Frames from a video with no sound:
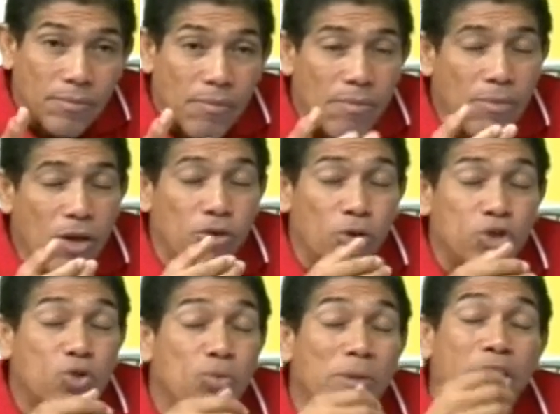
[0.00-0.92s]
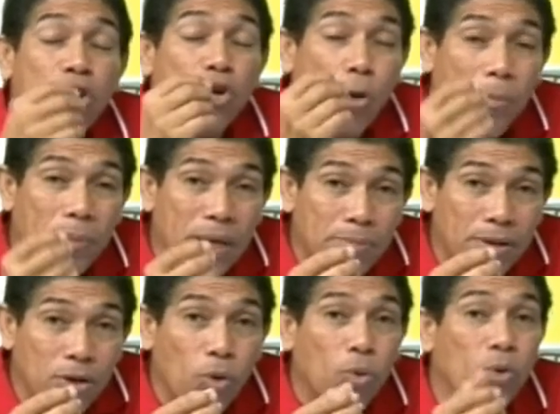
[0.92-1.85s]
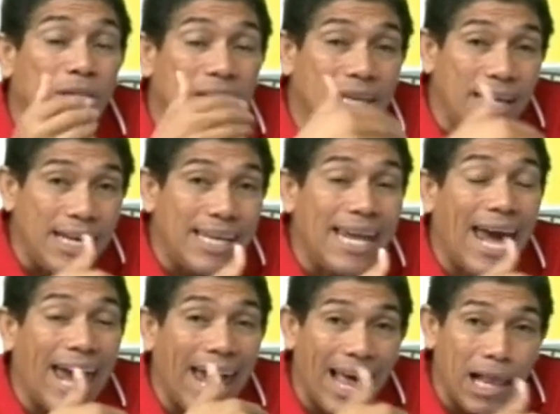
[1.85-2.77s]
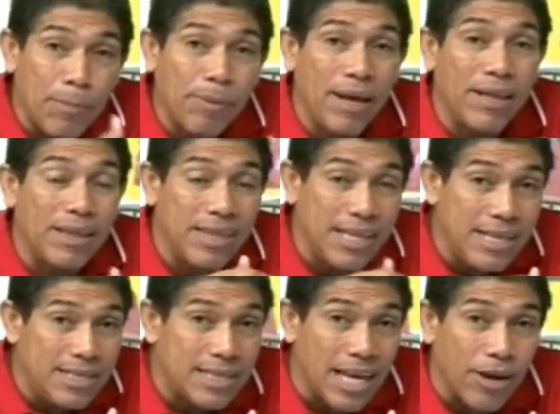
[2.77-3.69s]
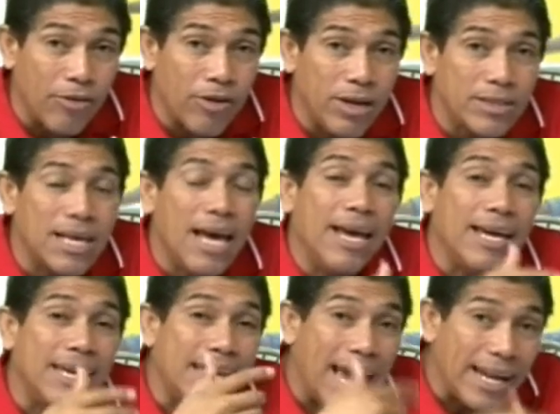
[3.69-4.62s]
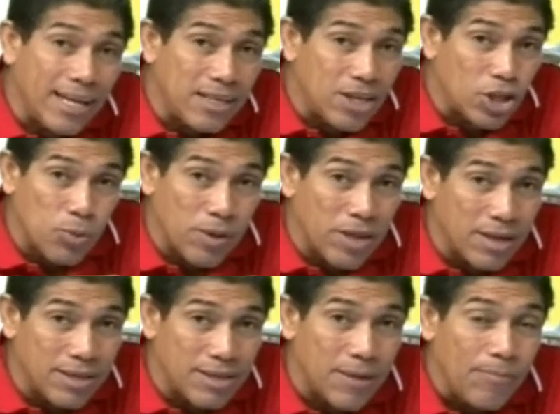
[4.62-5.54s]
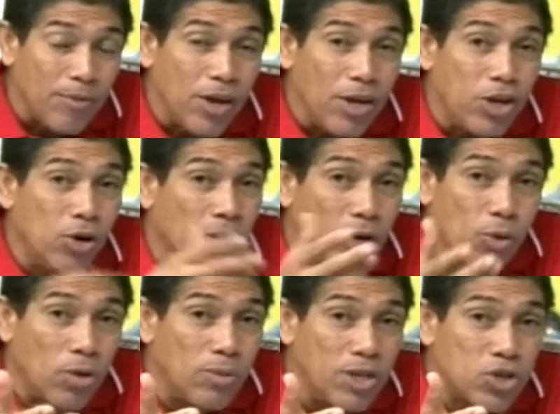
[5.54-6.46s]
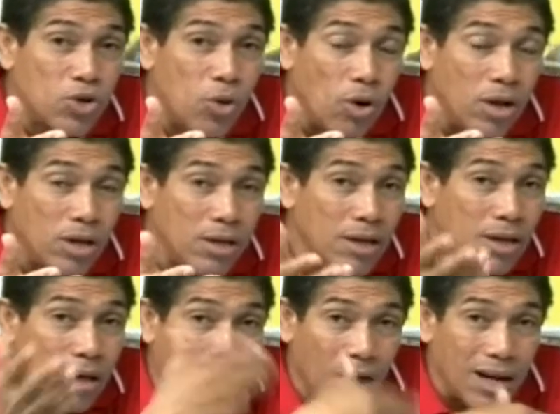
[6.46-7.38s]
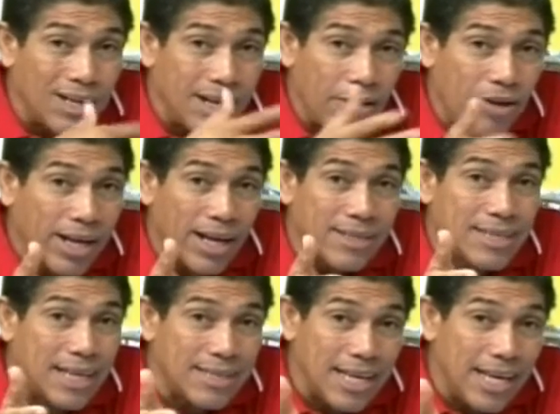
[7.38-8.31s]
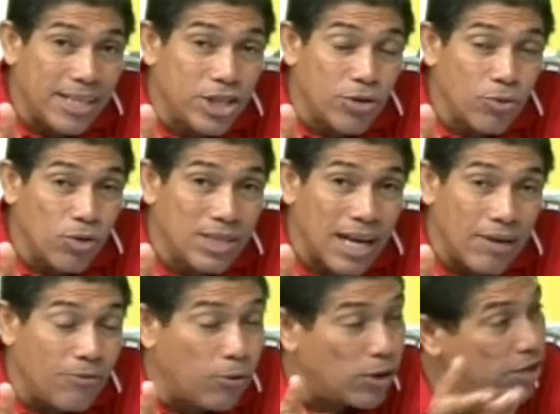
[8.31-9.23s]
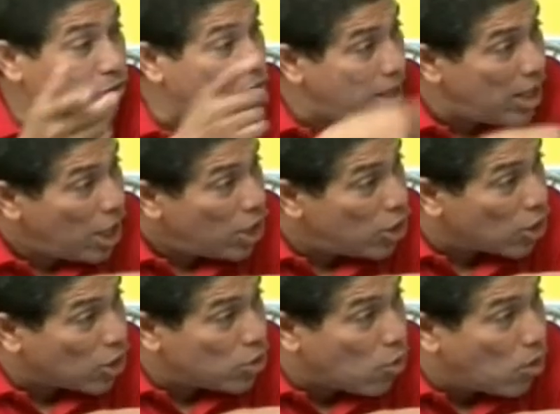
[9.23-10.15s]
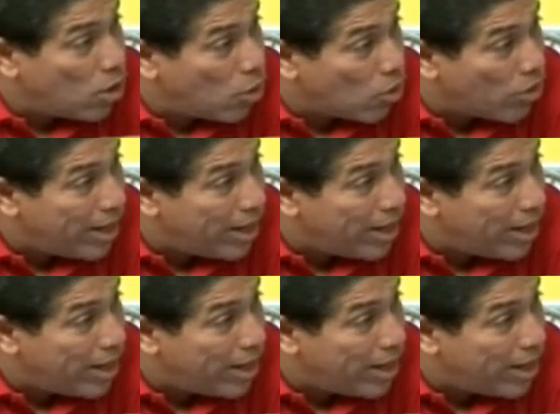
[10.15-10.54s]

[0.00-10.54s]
those who may know people who need help in these areas, get in touch with us. You can always call Uncle Derek at 680-1043. You can call Lorraine